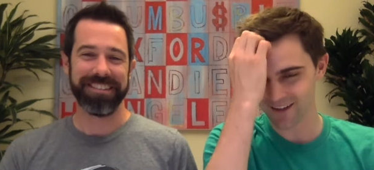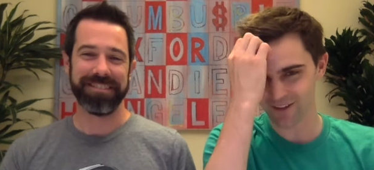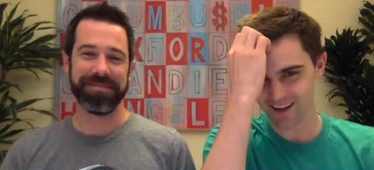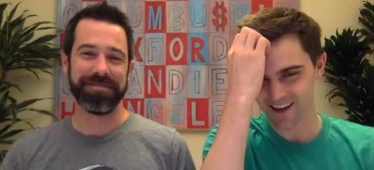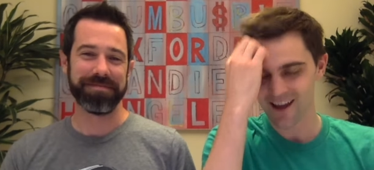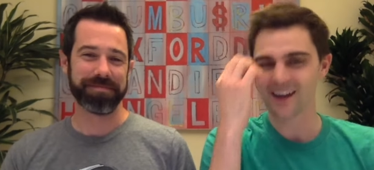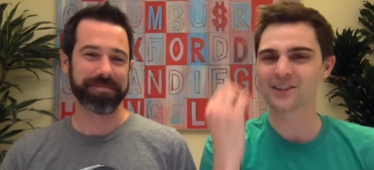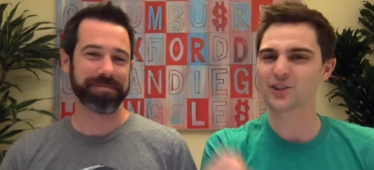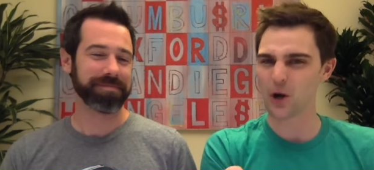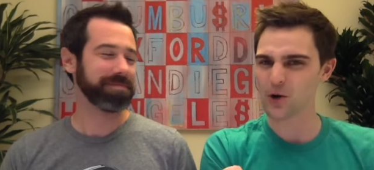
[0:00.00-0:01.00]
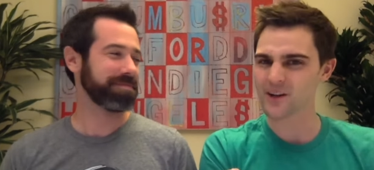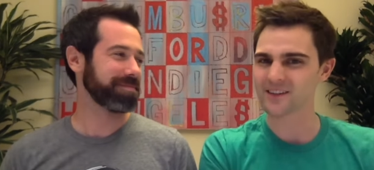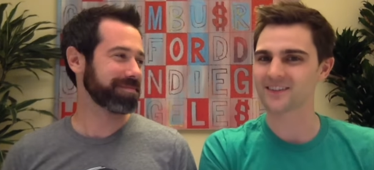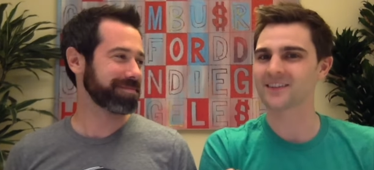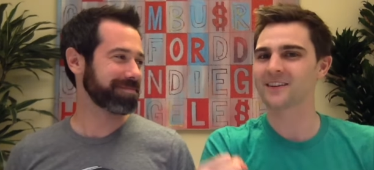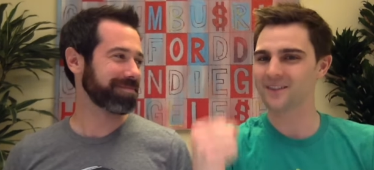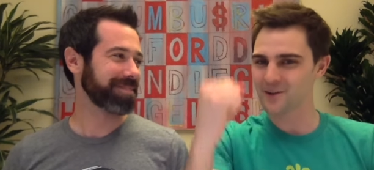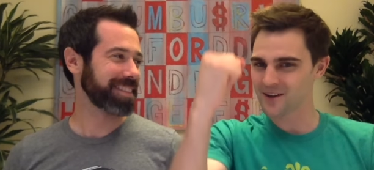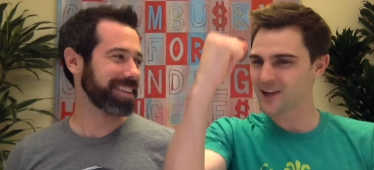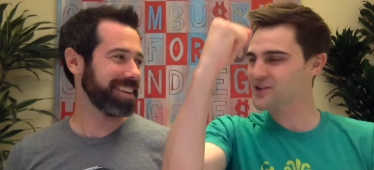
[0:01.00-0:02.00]
Speaker 1: of like endurance, and that
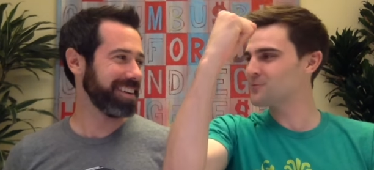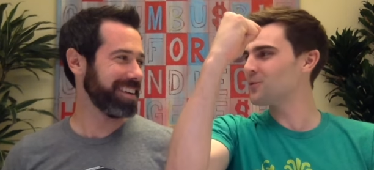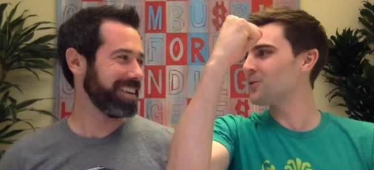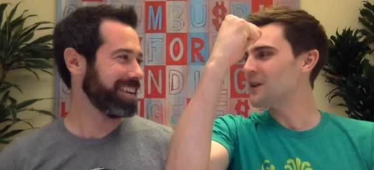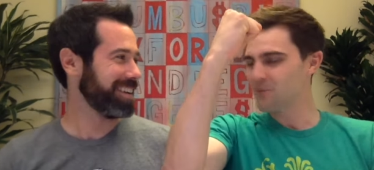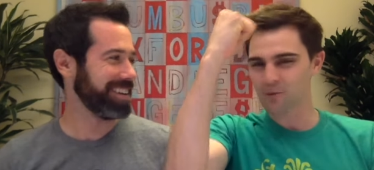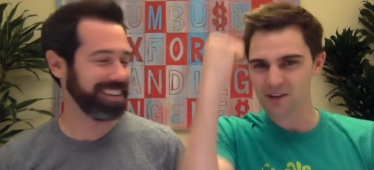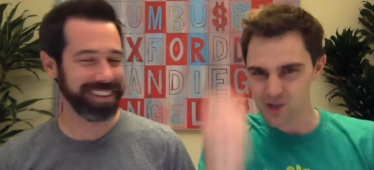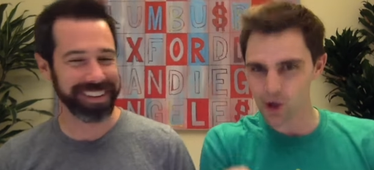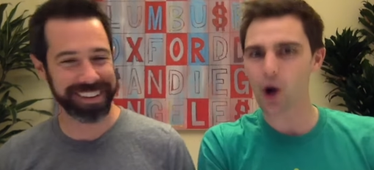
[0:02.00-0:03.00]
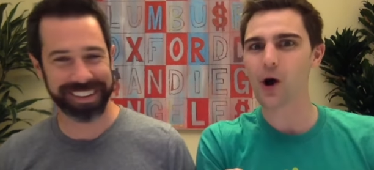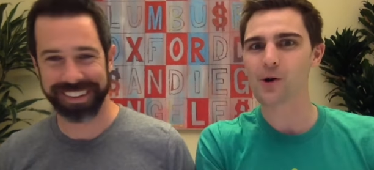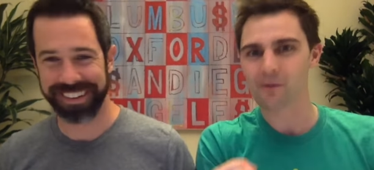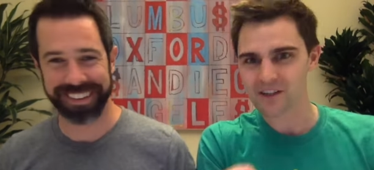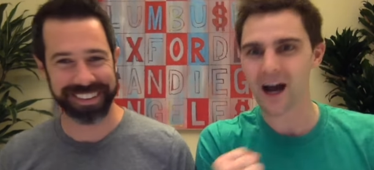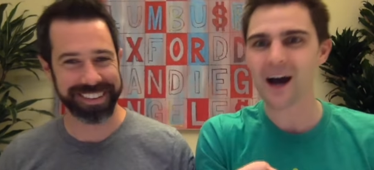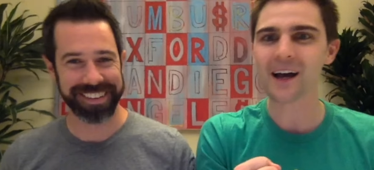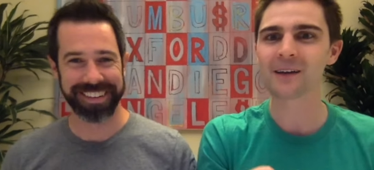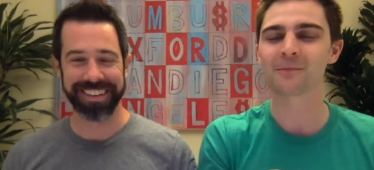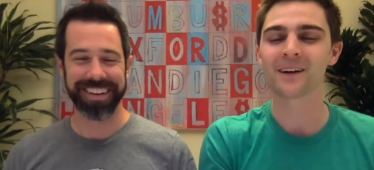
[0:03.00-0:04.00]
the nation will will be strong over
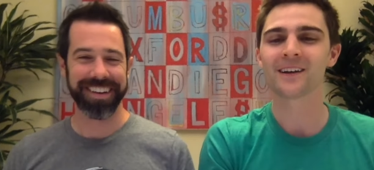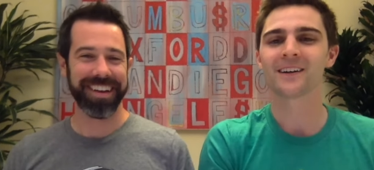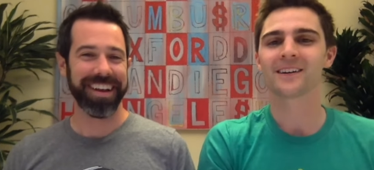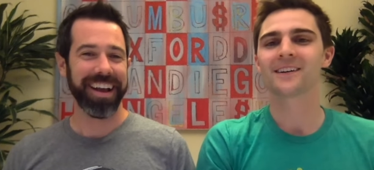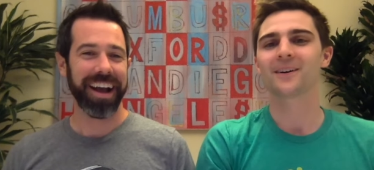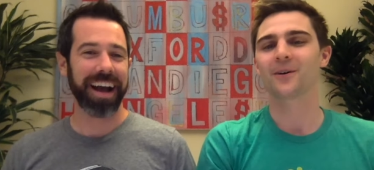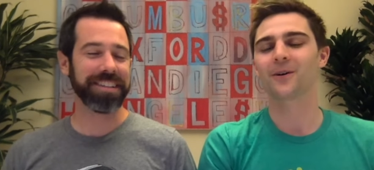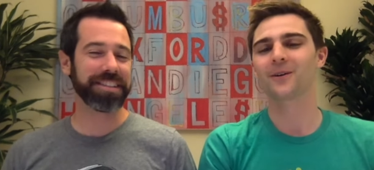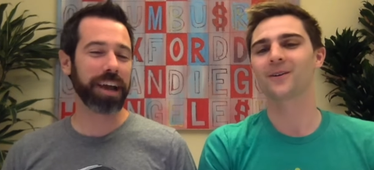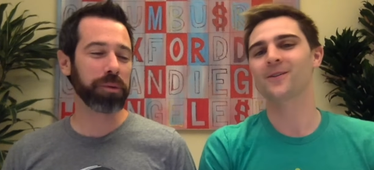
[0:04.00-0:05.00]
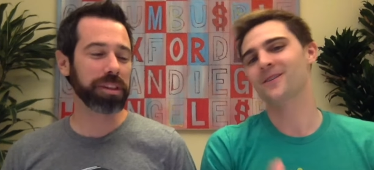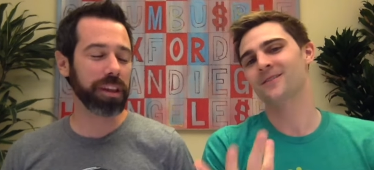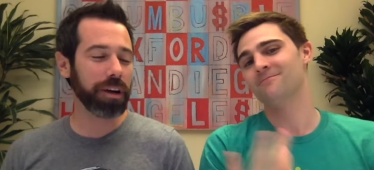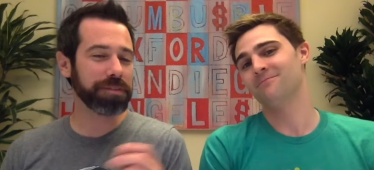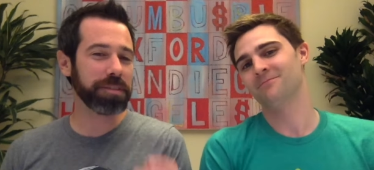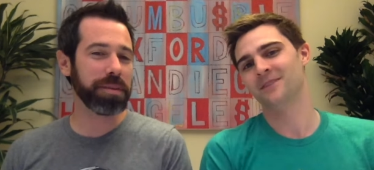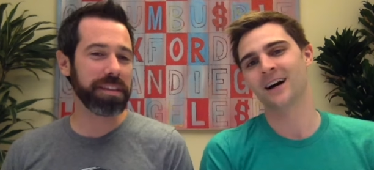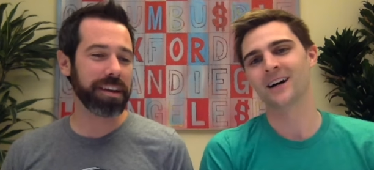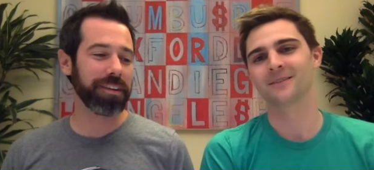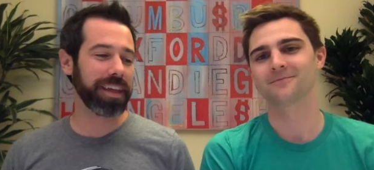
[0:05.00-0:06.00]
time. I just I would love to be
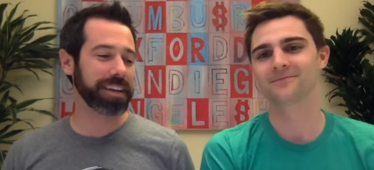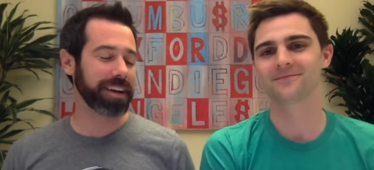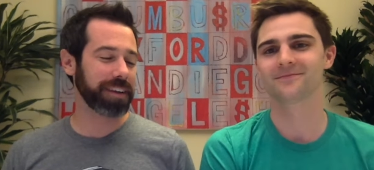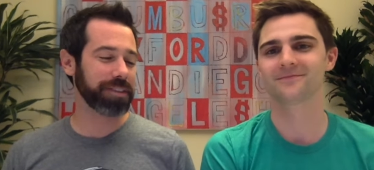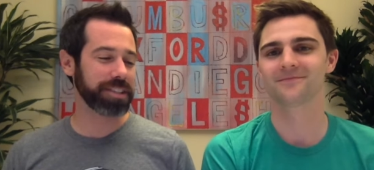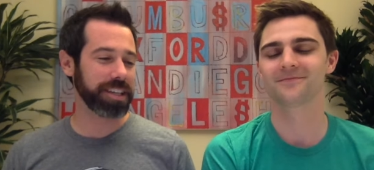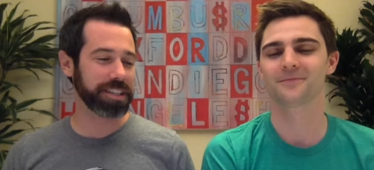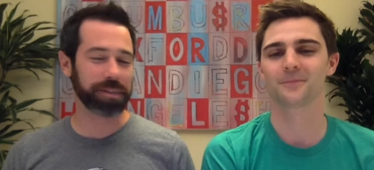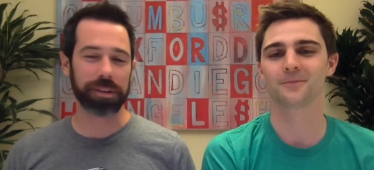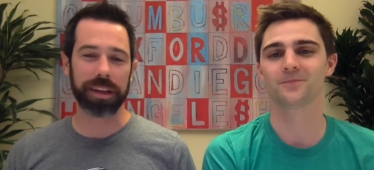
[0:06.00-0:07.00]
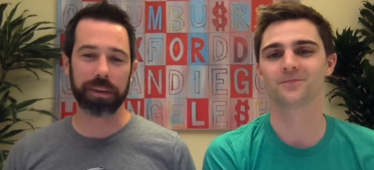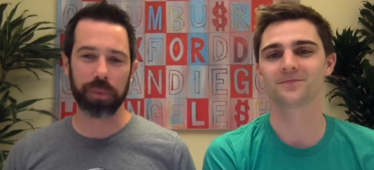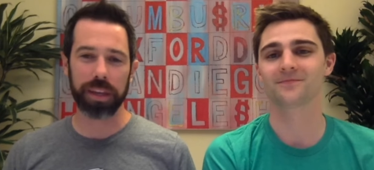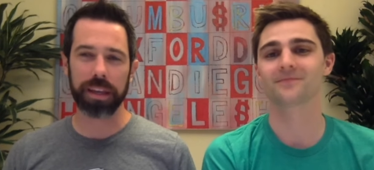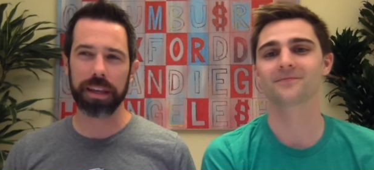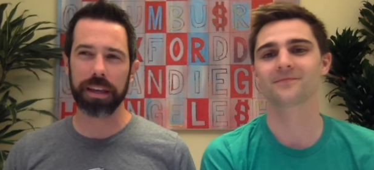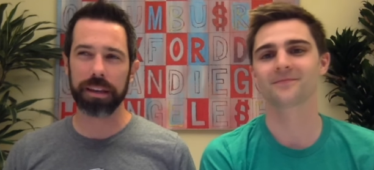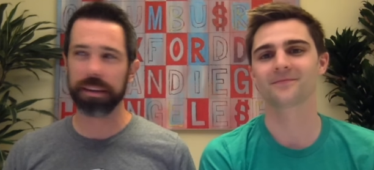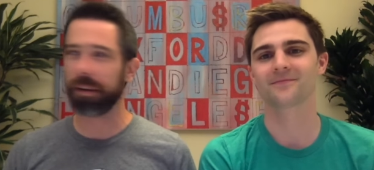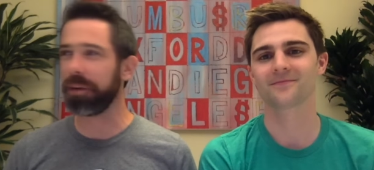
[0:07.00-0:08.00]
not. there
Speaker 2: in that conversation. We're like, we
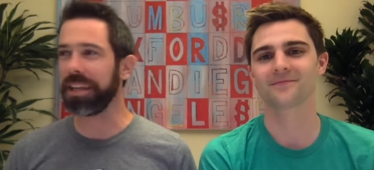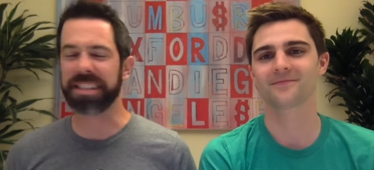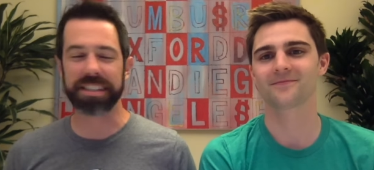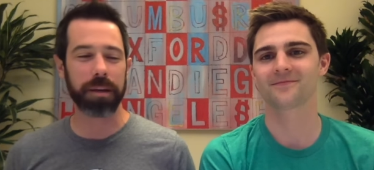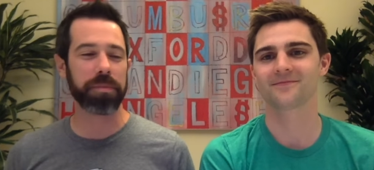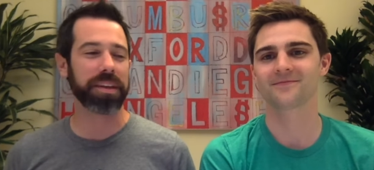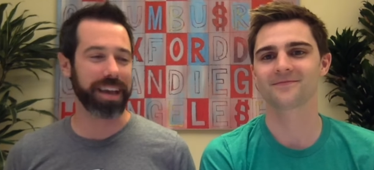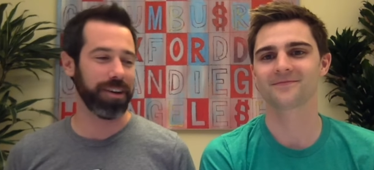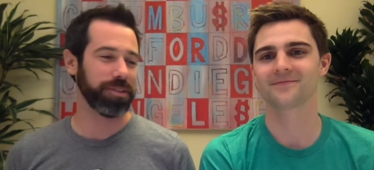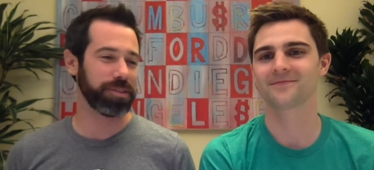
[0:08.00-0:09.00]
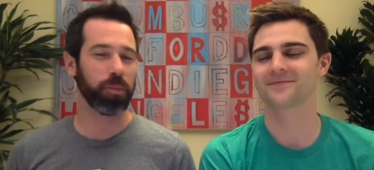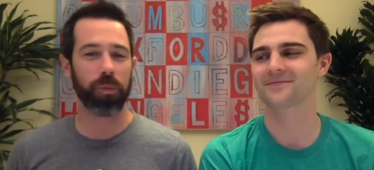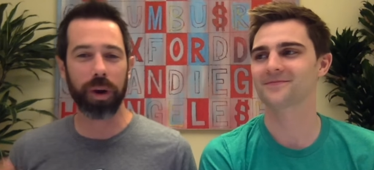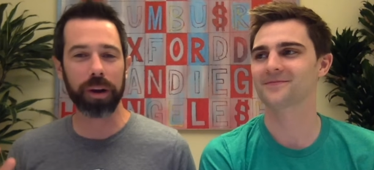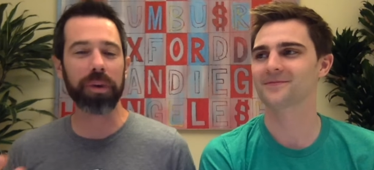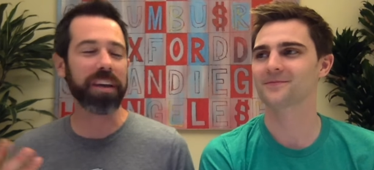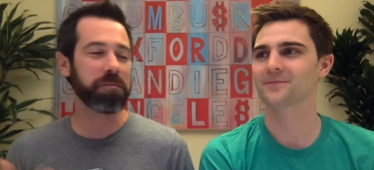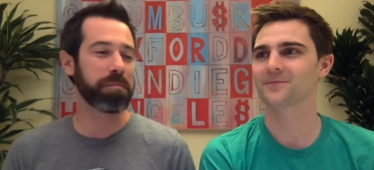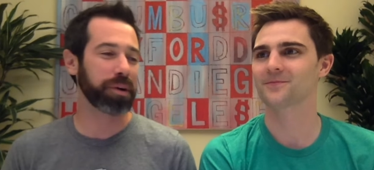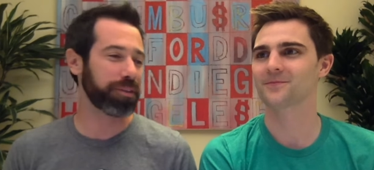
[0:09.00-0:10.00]
need we need something else. Why don't we
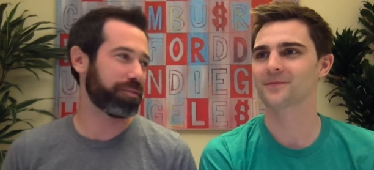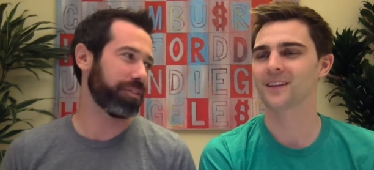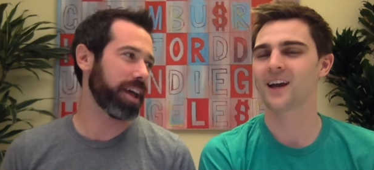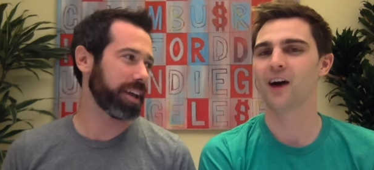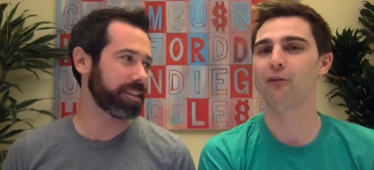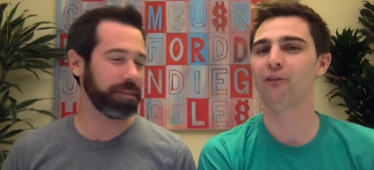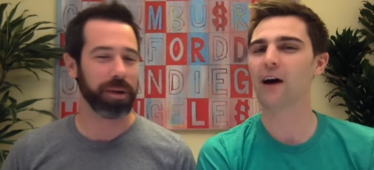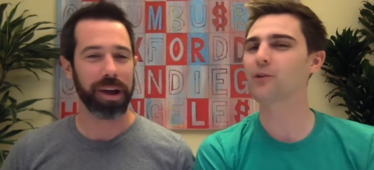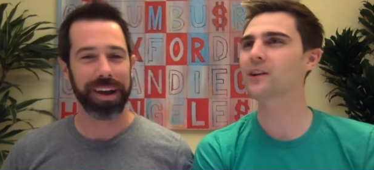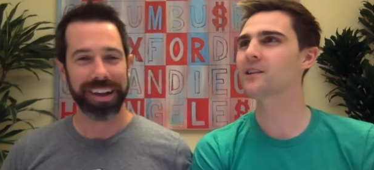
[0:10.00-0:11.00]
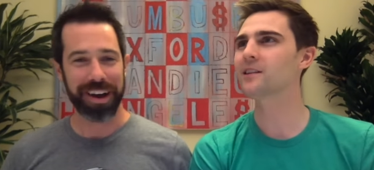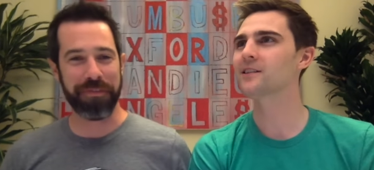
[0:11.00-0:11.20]
have birds fly at a them? Falcon?